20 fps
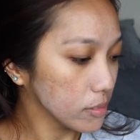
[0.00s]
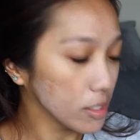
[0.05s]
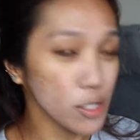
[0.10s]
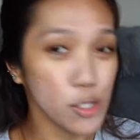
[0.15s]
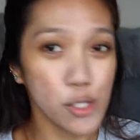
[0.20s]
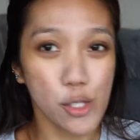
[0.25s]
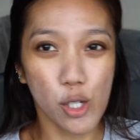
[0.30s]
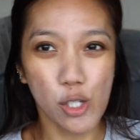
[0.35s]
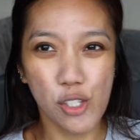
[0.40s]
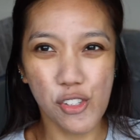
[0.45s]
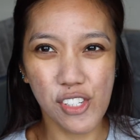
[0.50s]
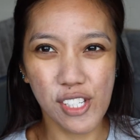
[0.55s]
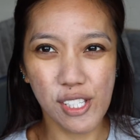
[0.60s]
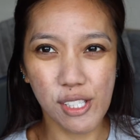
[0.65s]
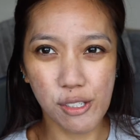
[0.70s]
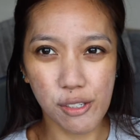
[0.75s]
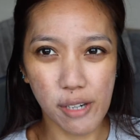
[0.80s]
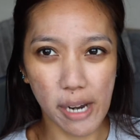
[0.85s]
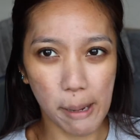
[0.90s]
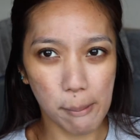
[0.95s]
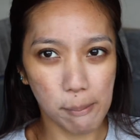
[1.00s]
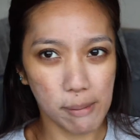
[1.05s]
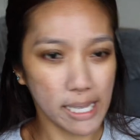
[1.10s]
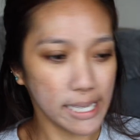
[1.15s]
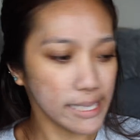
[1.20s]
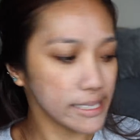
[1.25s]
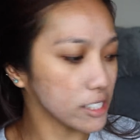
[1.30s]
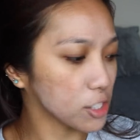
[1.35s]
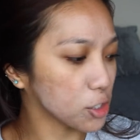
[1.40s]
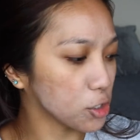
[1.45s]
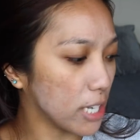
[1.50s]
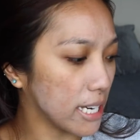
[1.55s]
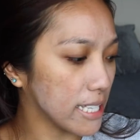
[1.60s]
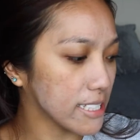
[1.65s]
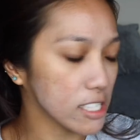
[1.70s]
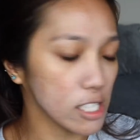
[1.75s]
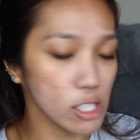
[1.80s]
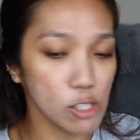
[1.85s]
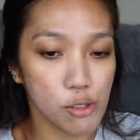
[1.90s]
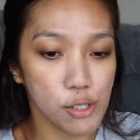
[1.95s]
So just grab like a
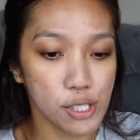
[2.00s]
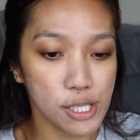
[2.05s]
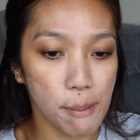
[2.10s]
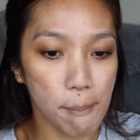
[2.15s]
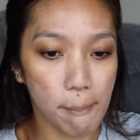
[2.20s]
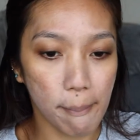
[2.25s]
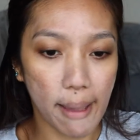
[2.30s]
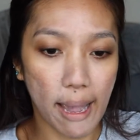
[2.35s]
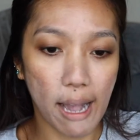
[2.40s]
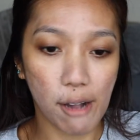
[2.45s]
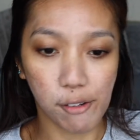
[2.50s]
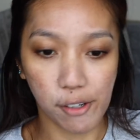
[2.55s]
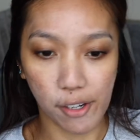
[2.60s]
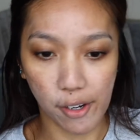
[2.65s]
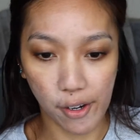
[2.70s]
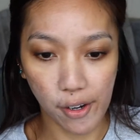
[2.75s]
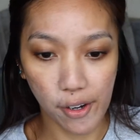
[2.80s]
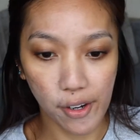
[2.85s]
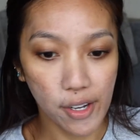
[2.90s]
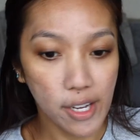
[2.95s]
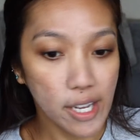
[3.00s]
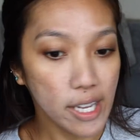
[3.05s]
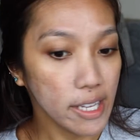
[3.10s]
translucent powder